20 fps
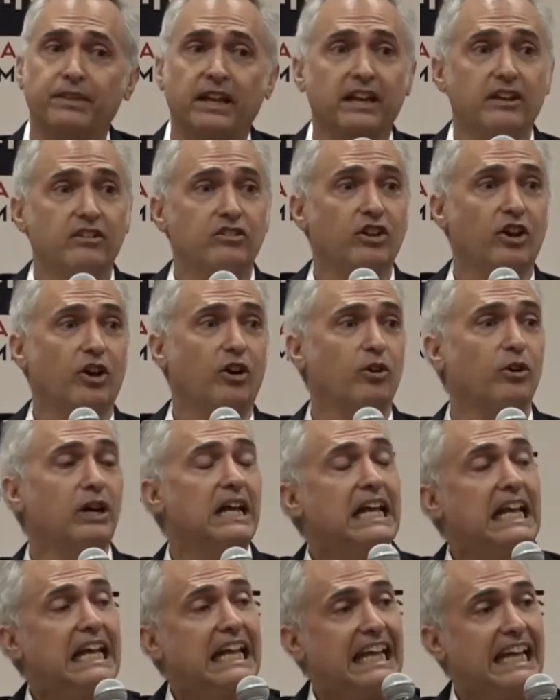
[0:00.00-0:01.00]
And
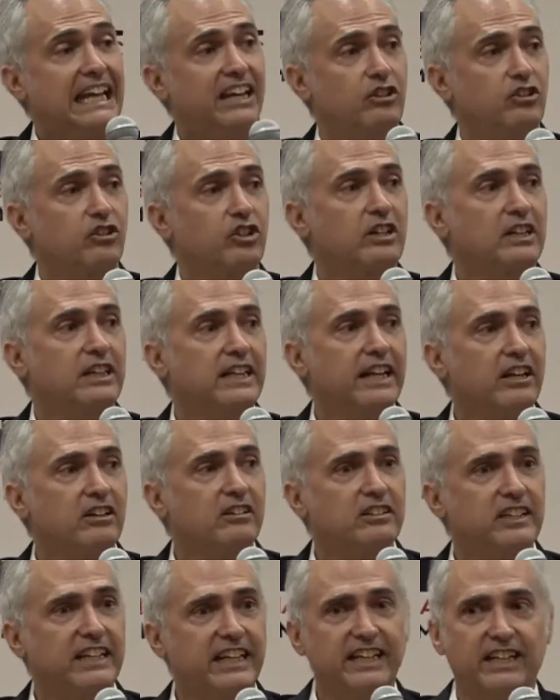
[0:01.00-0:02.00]
so it is
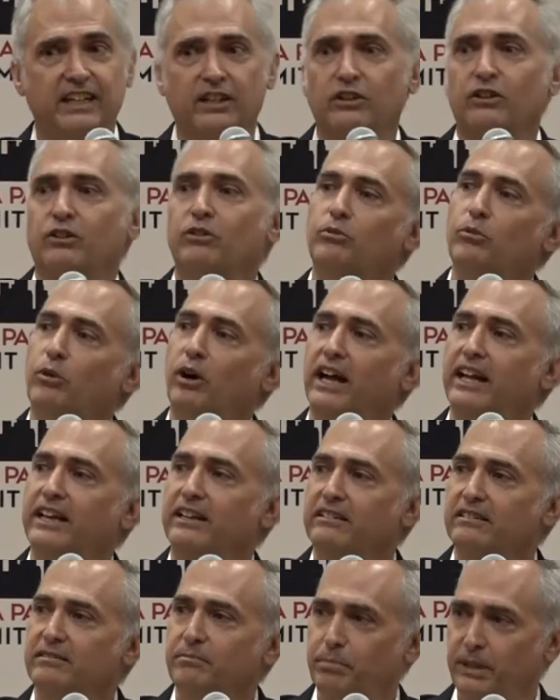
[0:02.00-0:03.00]
clearly
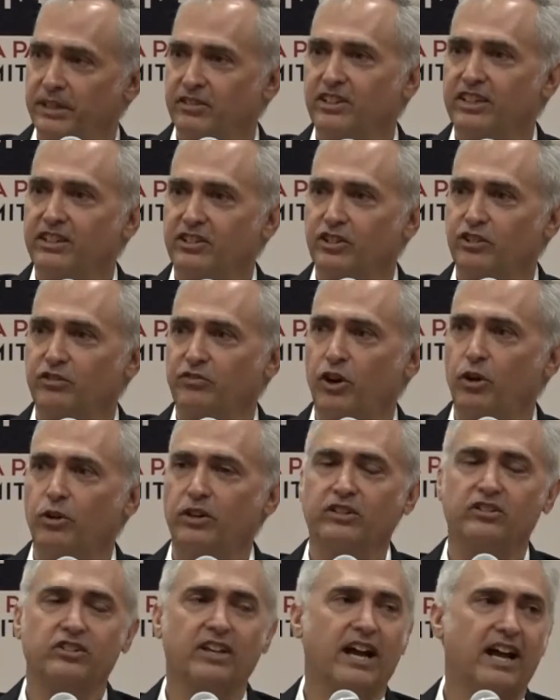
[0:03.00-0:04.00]
what business is
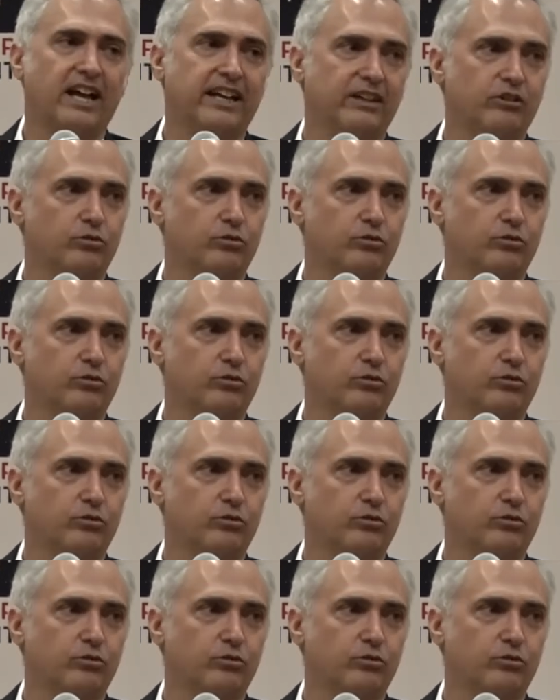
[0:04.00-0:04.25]
focused on,